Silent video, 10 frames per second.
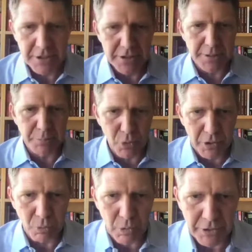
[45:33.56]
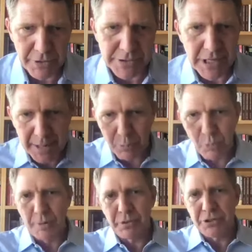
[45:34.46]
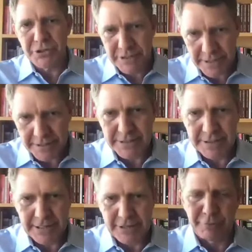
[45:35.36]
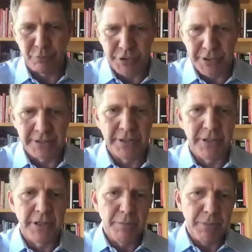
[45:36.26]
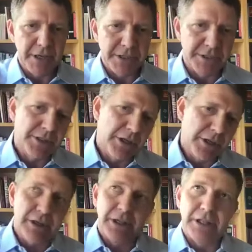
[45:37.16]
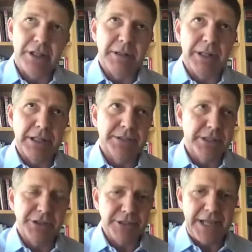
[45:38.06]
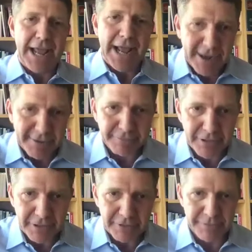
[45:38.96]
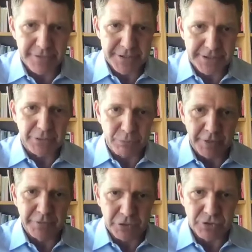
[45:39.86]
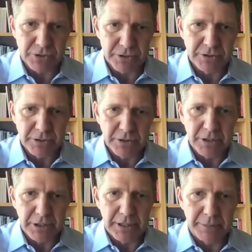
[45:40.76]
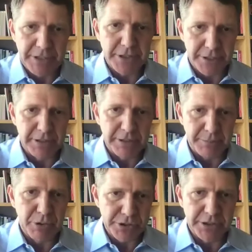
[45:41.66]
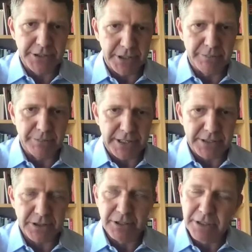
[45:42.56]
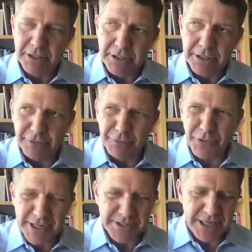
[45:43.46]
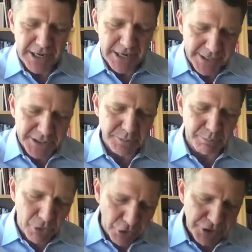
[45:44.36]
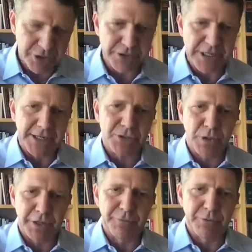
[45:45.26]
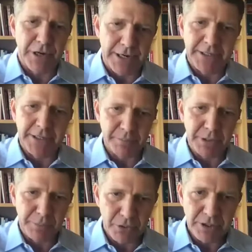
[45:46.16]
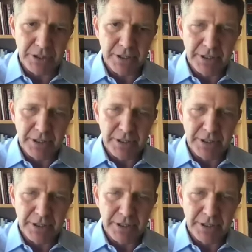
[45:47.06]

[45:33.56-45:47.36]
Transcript: to the point where the top one percent in California pays uh, essentially half of the state revenues. Uh, based on the, the personal income tax. California has the highest marginal tax rate for high-income people,